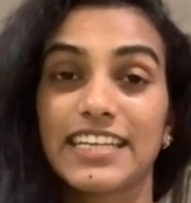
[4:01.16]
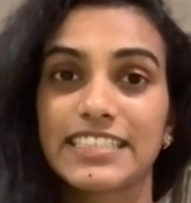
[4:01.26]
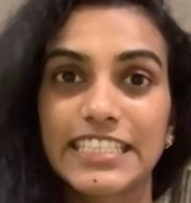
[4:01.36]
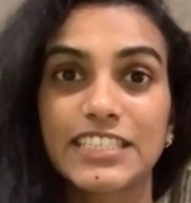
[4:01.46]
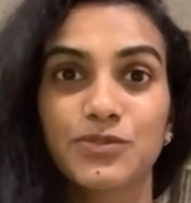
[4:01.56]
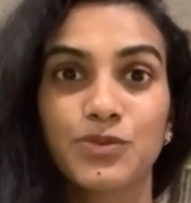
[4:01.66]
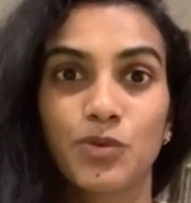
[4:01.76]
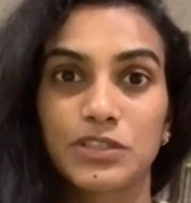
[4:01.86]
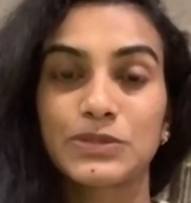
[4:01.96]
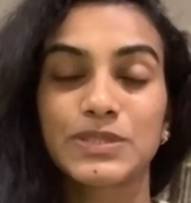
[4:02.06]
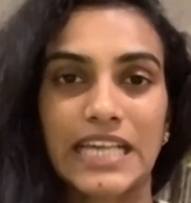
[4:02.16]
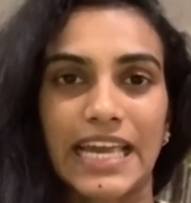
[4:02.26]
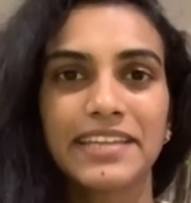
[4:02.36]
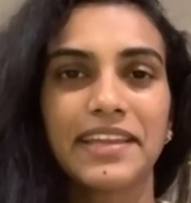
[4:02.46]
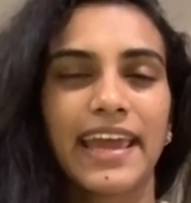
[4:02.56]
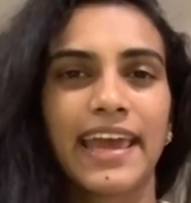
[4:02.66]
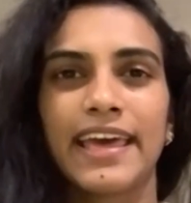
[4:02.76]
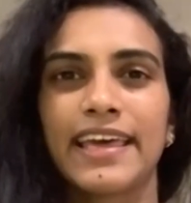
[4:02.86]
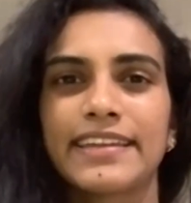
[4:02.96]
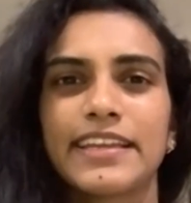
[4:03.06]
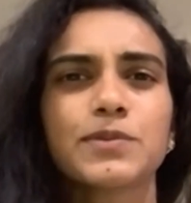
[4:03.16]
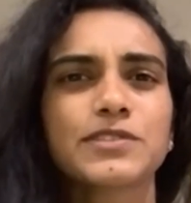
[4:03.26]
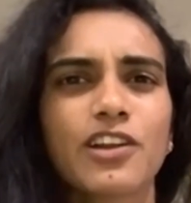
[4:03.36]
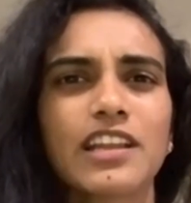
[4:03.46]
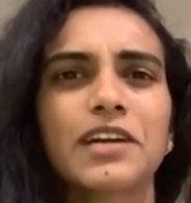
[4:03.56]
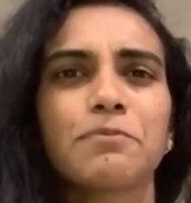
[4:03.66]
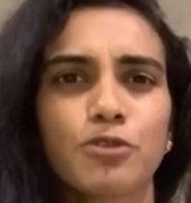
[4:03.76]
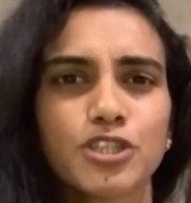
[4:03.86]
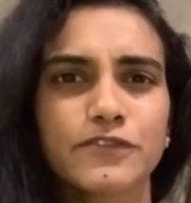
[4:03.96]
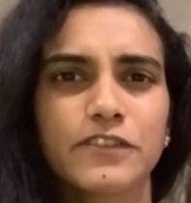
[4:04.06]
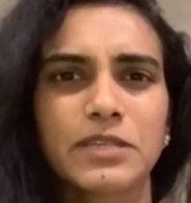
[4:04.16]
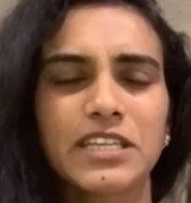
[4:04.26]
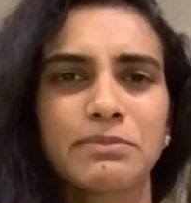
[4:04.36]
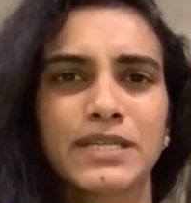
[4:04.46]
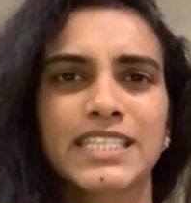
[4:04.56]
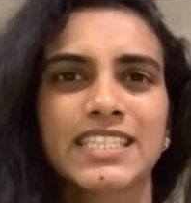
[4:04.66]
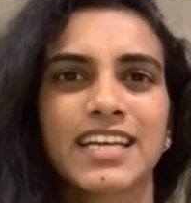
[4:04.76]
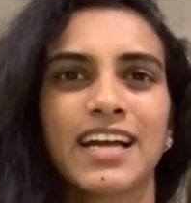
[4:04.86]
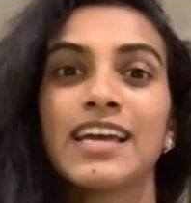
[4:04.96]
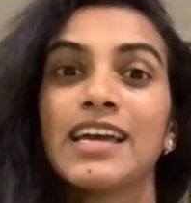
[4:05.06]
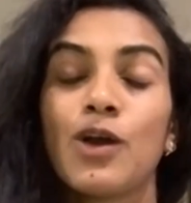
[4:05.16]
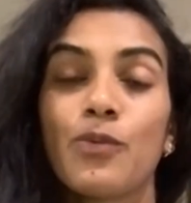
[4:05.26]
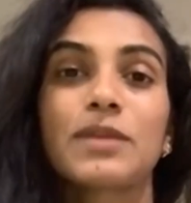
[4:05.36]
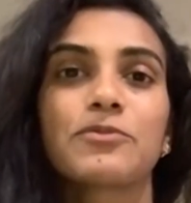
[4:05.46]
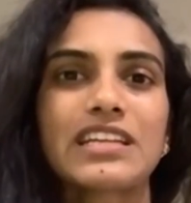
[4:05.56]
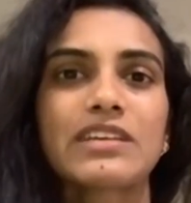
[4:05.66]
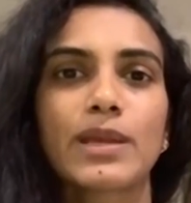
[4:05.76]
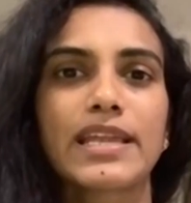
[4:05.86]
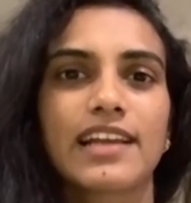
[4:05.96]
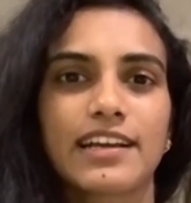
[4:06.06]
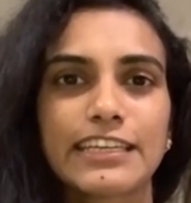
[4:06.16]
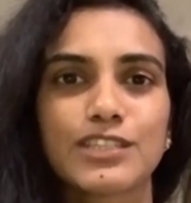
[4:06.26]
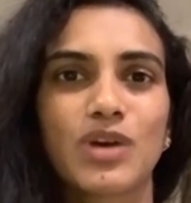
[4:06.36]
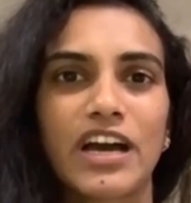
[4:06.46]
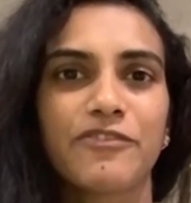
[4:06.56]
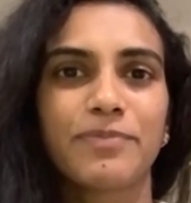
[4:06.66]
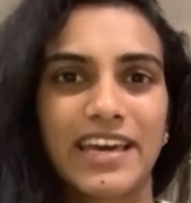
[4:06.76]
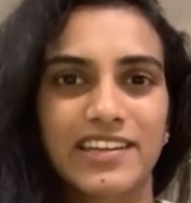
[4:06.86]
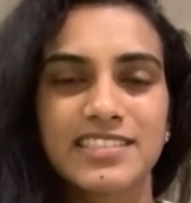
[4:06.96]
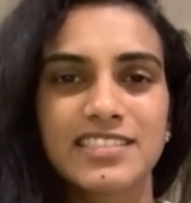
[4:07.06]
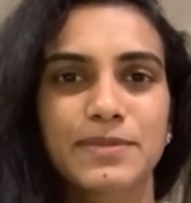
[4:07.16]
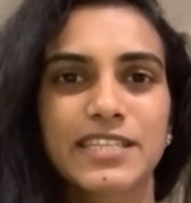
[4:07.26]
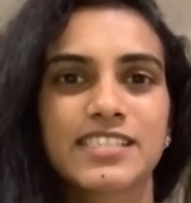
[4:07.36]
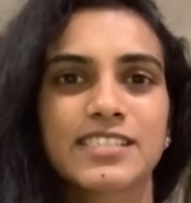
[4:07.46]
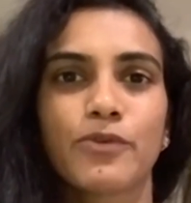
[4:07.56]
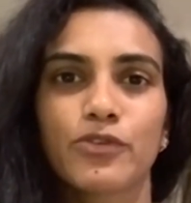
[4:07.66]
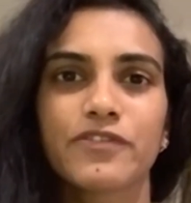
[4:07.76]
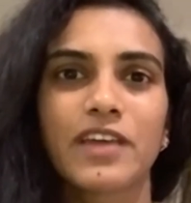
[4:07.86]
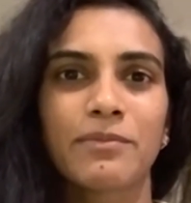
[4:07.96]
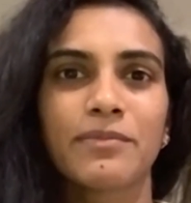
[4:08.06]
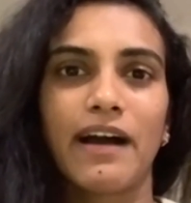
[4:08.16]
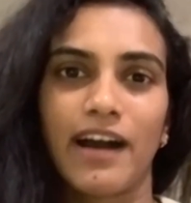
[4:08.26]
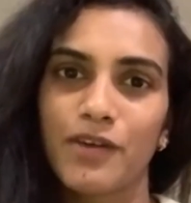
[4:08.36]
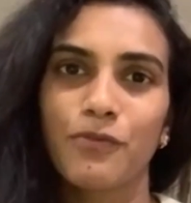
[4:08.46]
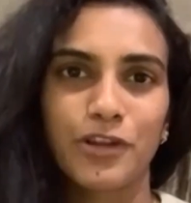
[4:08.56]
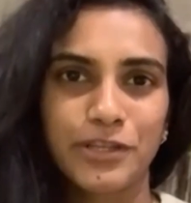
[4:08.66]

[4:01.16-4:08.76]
think I agree to what you said. And it was not like a push for me, but I'm really very lucky to have parents, because both of them are